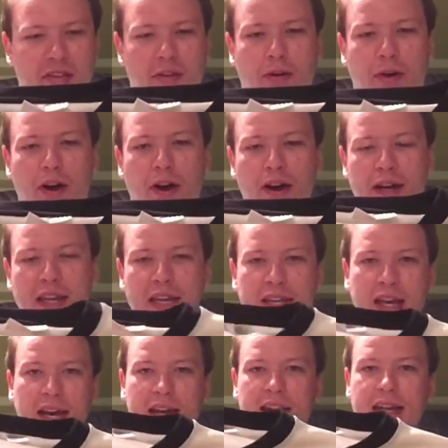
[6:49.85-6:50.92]
So Hockey
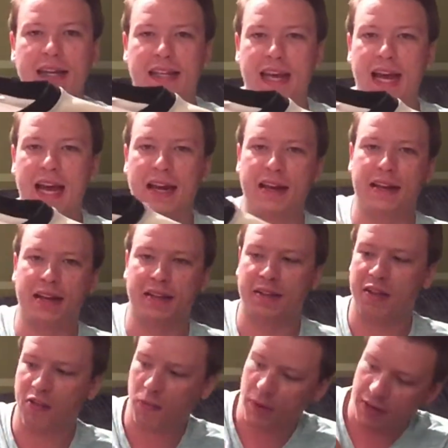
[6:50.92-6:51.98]
Night in Canada.
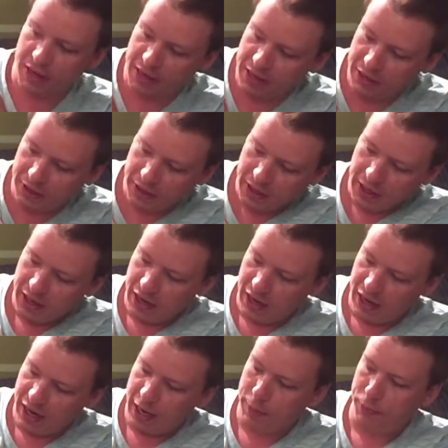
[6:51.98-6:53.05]
This one here.
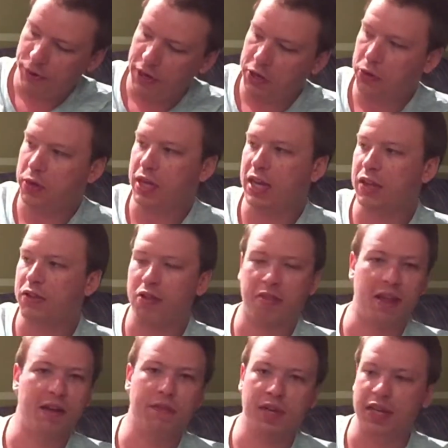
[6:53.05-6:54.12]
Uh, pretty unique.
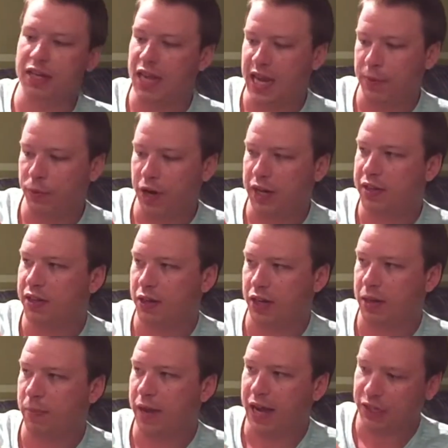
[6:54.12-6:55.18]
Doesn't have any name or anything
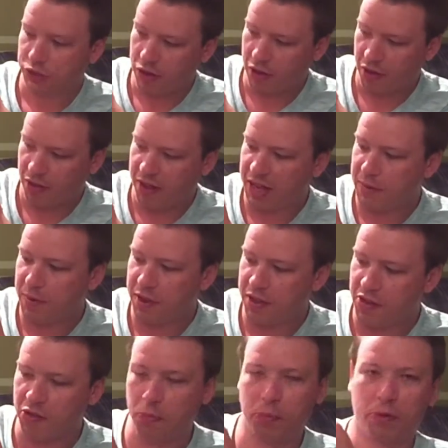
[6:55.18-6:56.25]
on the back. Just a
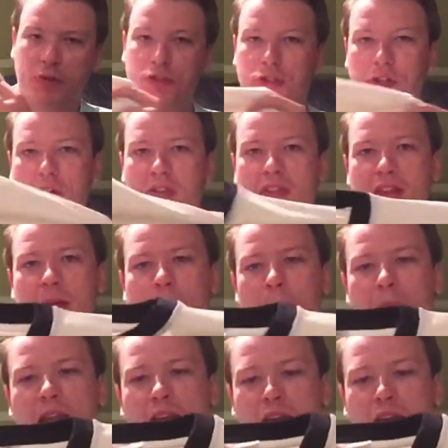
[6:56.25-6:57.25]
CBC Sports jersey.